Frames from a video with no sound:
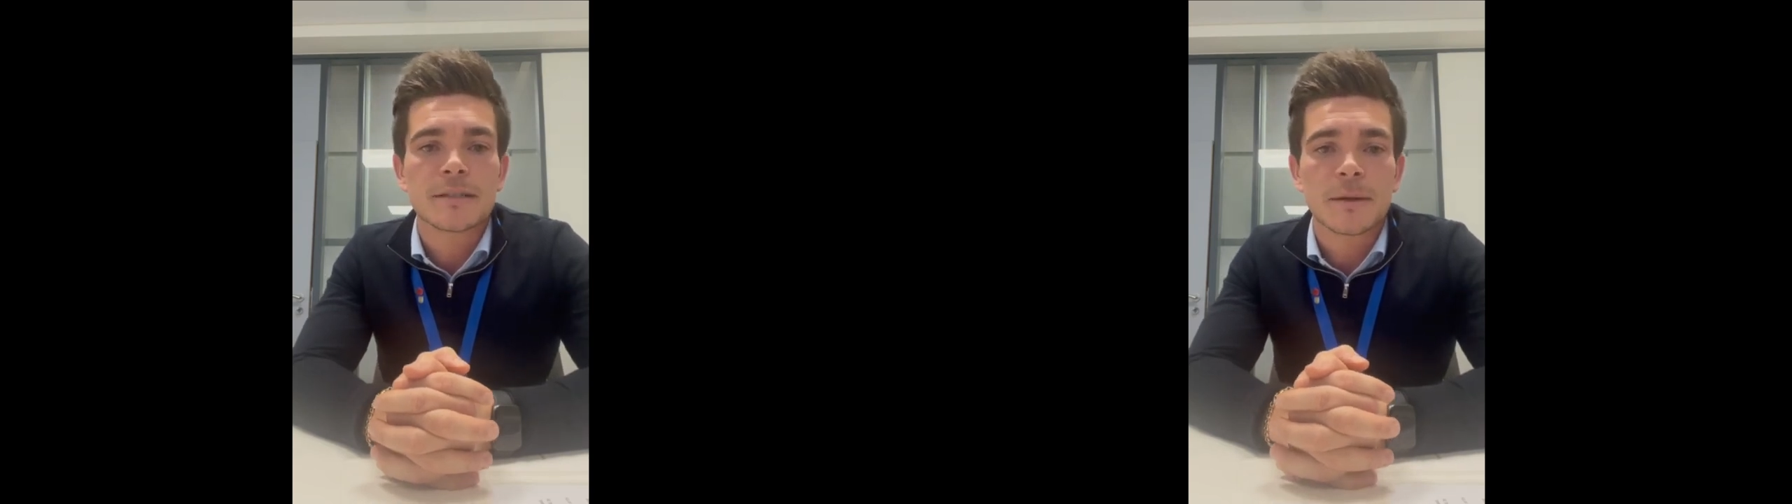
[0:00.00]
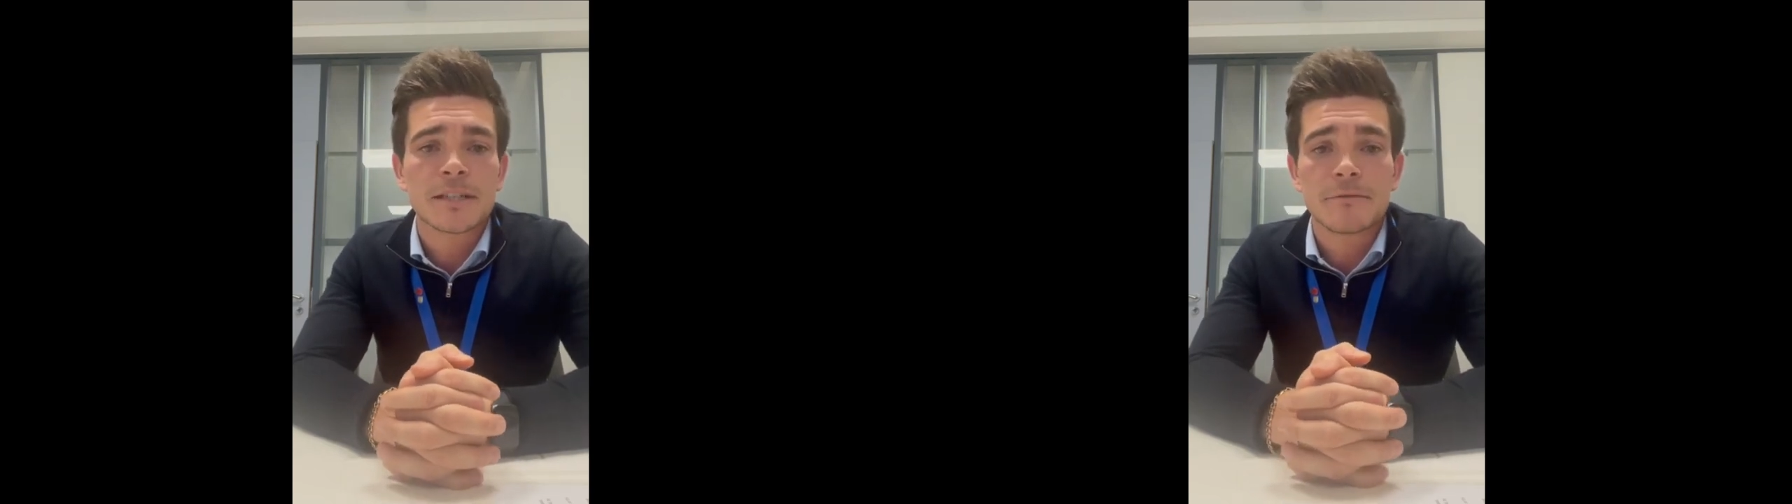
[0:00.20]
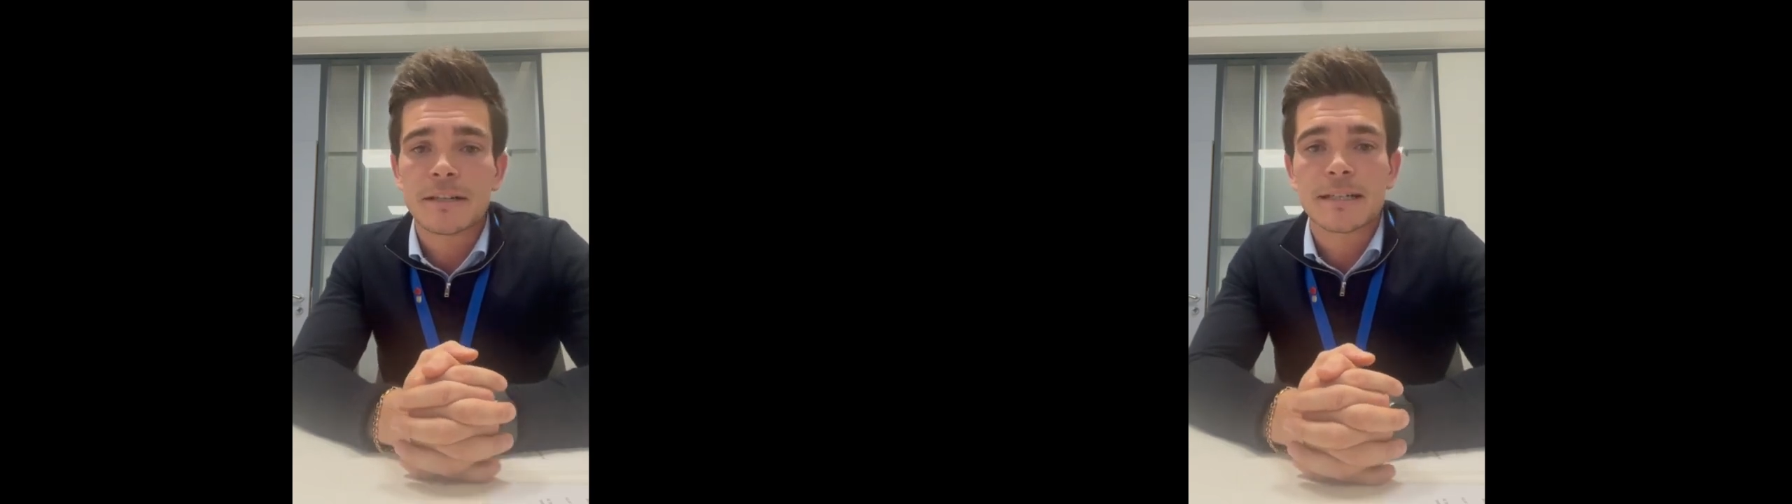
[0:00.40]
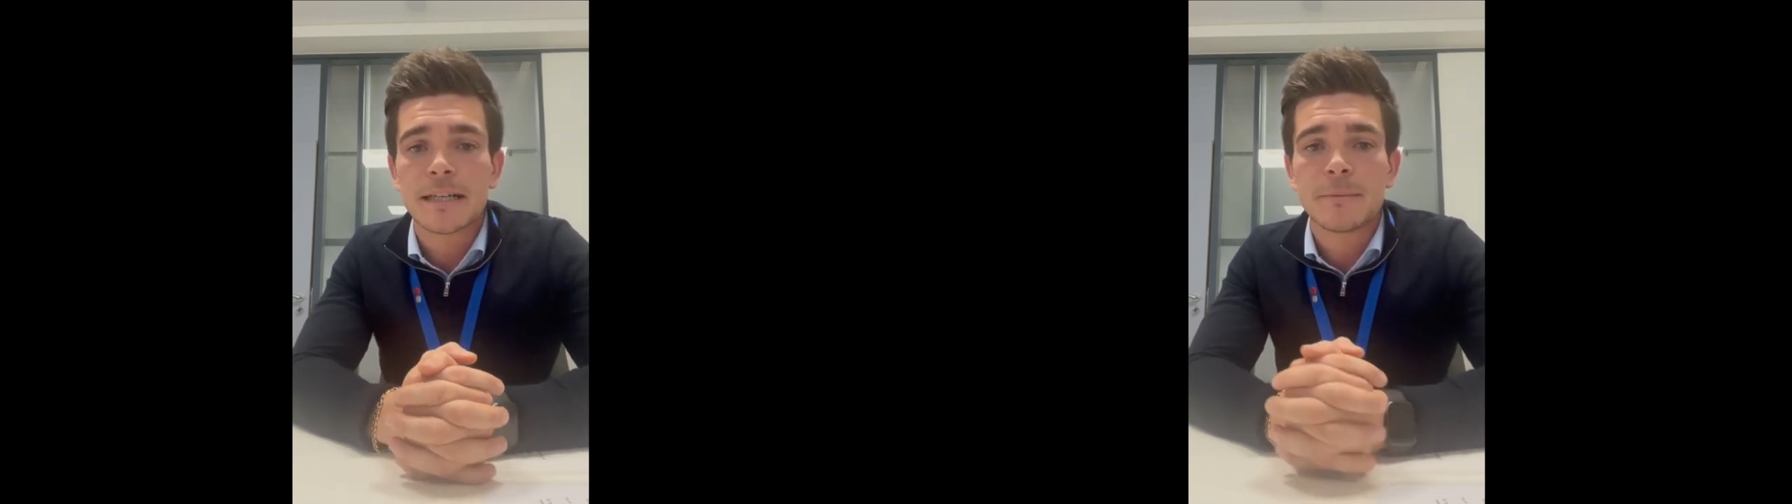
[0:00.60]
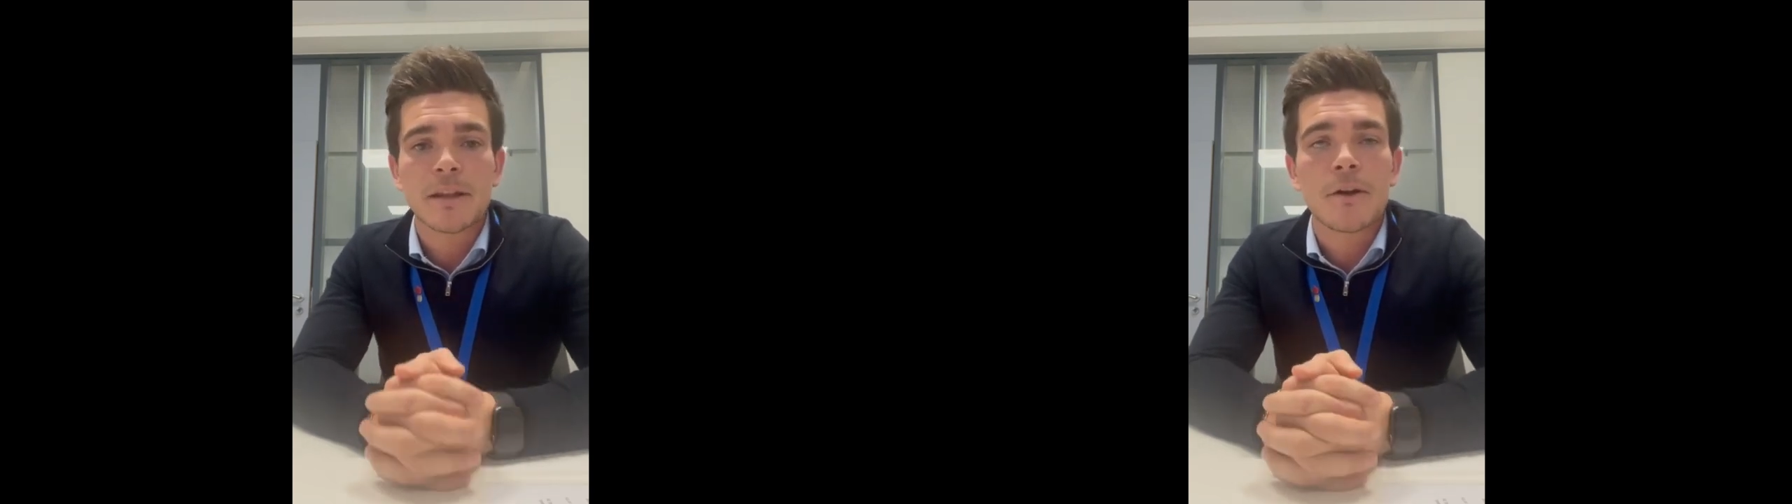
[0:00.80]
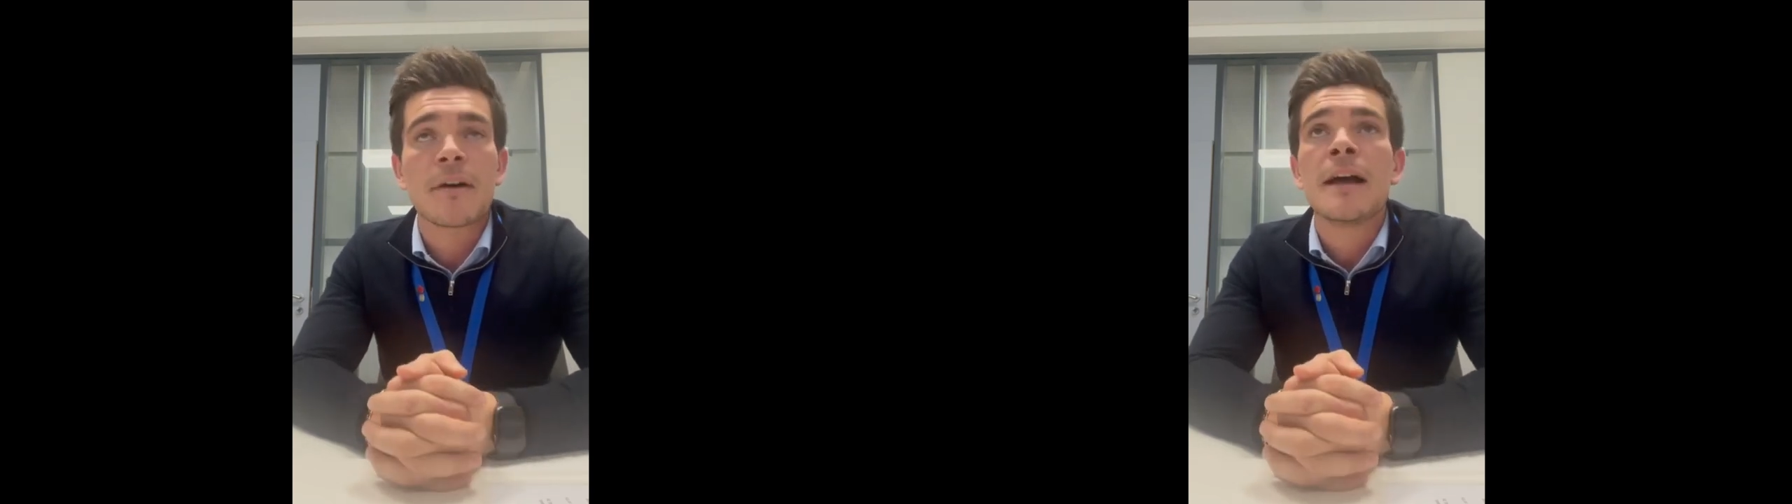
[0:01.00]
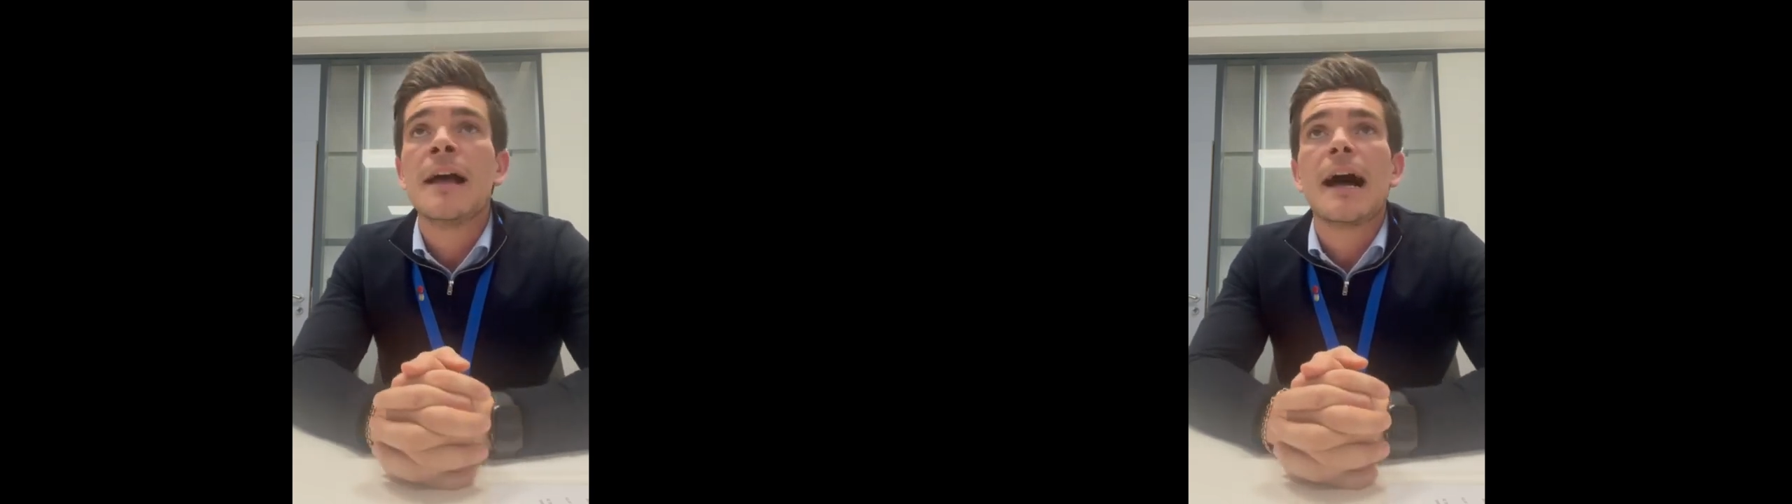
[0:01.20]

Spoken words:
especially recently with over